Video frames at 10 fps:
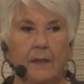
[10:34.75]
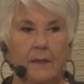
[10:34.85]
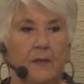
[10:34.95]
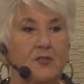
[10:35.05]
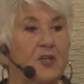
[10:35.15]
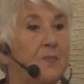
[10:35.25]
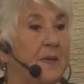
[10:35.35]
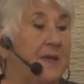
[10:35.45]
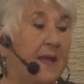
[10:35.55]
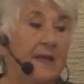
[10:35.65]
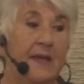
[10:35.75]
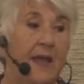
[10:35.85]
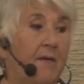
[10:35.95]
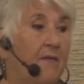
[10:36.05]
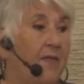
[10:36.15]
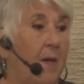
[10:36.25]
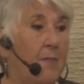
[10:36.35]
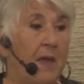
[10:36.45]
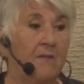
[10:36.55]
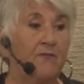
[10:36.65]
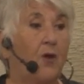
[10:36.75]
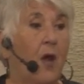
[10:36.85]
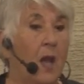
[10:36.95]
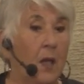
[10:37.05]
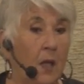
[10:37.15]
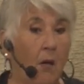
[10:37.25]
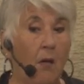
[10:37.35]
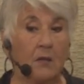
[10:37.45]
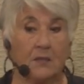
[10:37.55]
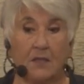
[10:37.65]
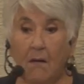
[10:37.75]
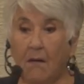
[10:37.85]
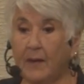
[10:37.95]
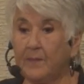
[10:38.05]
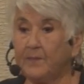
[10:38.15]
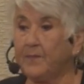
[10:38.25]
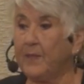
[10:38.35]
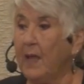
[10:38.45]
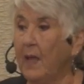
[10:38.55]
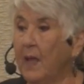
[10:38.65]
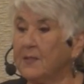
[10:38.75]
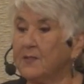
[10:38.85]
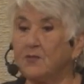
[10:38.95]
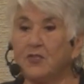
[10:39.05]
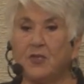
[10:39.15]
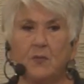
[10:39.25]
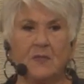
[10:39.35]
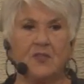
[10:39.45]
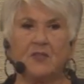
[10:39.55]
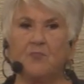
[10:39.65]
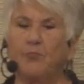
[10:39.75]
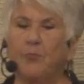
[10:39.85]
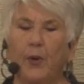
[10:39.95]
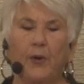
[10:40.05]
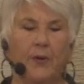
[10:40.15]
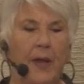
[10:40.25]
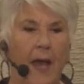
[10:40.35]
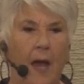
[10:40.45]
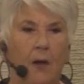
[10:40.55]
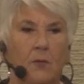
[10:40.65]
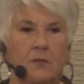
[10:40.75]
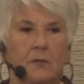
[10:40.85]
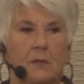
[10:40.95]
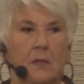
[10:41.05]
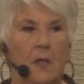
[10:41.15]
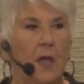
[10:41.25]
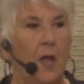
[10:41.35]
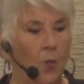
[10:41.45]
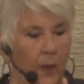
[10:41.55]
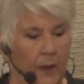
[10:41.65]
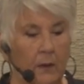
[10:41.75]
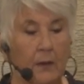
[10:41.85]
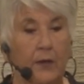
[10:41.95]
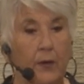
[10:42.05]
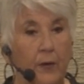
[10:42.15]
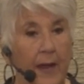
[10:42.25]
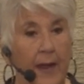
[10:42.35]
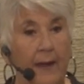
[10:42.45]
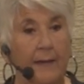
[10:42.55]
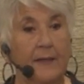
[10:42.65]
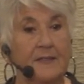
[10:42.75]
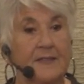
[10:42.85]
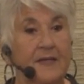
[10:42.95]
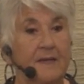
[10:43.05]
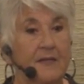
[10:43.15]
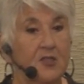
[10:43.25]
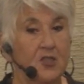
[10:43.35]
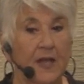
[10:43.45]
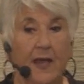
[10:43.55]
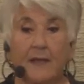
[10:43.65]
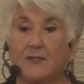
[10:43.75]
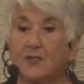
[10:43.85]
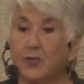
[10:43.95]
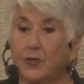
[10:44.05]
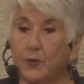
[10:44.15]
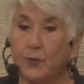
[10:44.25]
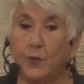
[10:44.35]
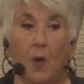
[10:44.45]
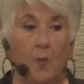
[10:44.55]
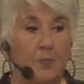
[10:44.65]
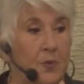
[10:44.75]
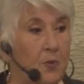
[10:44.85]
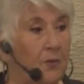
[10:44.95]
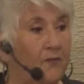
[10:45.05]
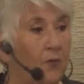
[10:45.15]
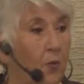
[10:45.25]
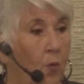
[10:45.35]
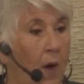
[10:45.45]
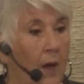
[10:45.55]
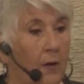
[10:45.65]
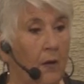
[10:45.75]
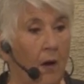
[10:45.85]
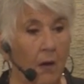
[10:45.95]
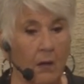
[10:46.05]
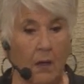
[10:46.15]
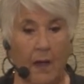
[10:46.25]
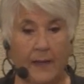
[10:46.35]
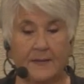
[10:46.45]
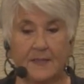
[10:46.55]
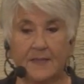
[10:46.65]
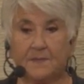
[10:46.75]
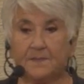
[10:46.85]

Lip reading: And she'd been taking care of that man for a long time. So she was just burned out. And we look at her hand and see that she has 2 beautiful water heart lines.